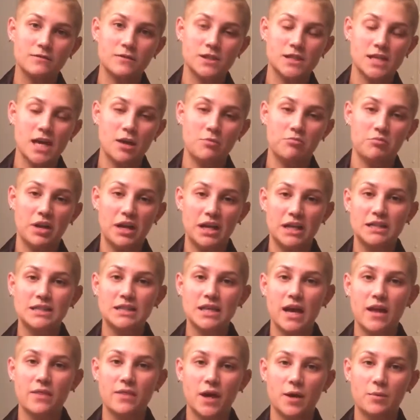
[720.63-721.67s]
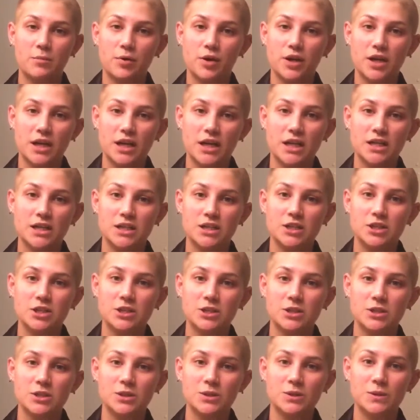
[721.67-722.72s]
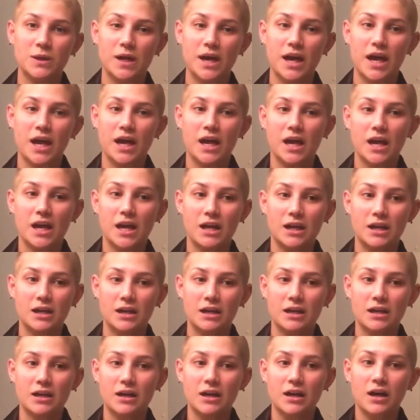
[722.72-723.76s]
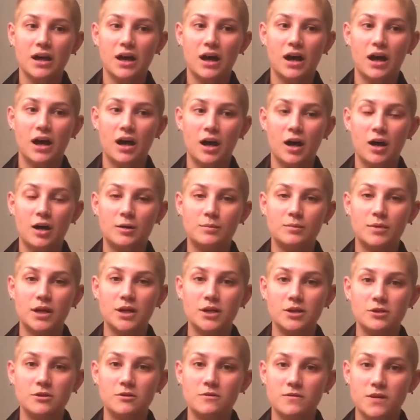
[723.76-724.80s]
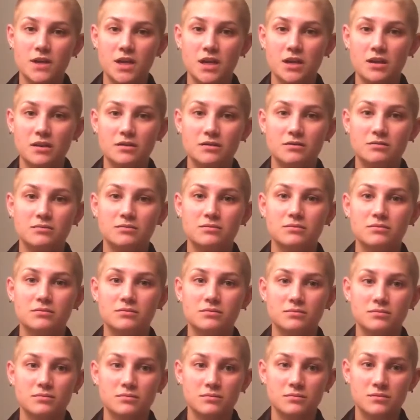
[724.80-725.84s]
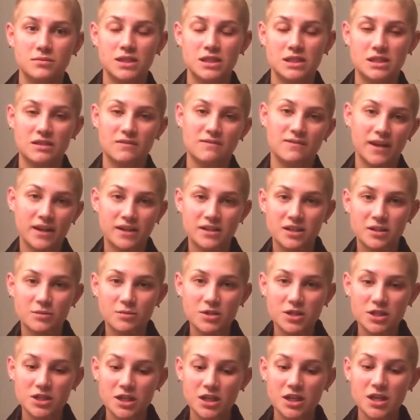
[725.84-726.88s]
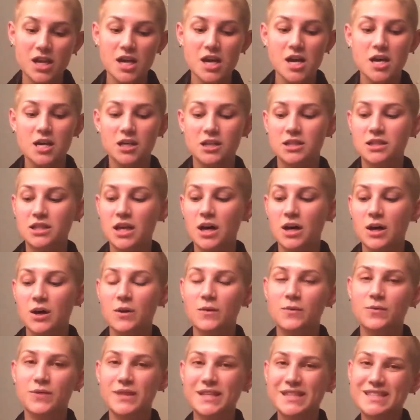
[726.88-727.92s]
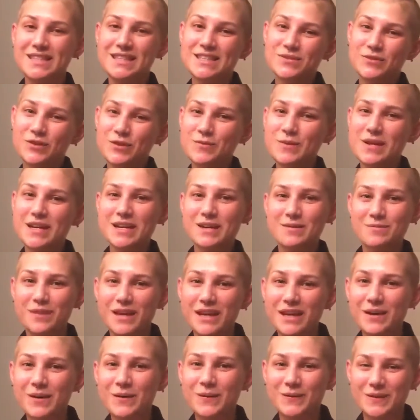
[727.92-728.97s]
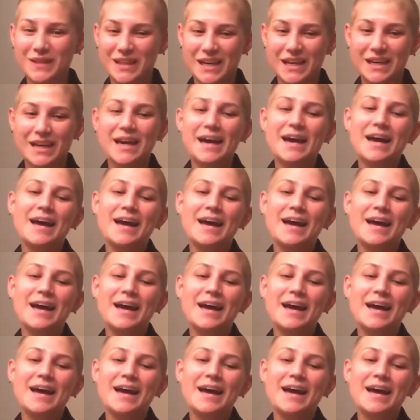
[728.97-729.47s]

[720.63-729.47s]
for 10 minutes, and then put it into a UV disinfecting machine. So this is for me and me only,